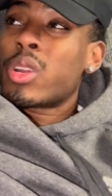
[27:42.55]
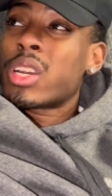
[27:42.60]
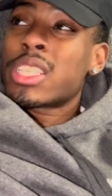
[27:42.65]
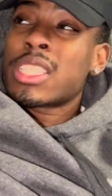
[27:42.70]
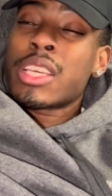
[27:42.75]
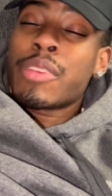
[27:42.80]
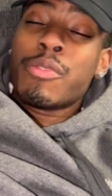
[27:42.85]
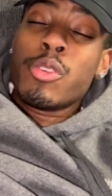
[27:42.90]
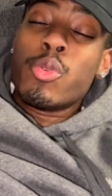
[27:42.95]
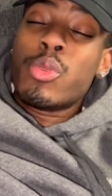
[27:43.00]
Because
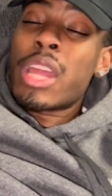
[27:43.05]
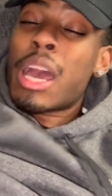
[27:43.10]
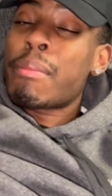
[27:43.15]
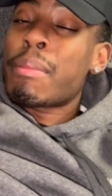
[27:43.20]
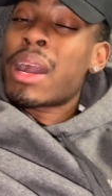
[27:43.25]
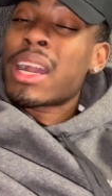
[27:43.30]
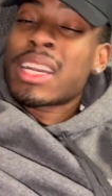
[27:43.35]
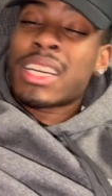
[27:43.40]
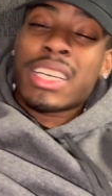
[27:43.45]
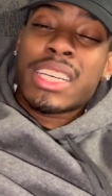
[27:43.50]
if you not
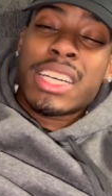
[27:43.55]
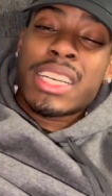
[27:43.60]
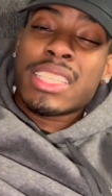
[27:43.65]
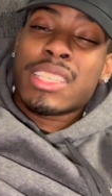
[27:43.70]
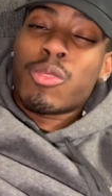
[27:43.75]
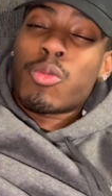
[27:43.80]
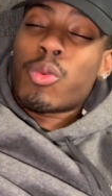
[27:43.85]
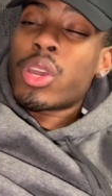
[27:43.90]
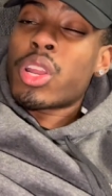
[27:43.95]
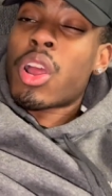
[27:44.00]
my
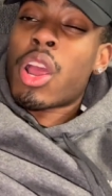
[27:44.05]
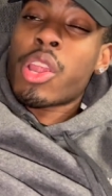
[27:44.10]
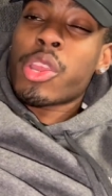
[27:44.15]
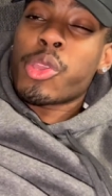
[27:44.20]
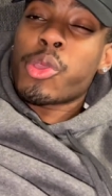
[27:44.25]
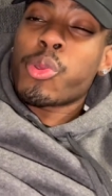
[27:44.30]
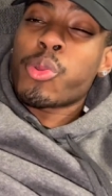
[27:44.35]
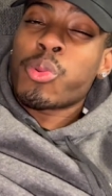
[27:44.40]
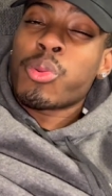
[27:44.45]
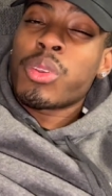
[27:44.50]
cousin, what are
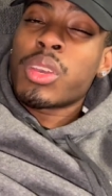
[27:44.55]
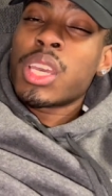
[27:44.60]
you?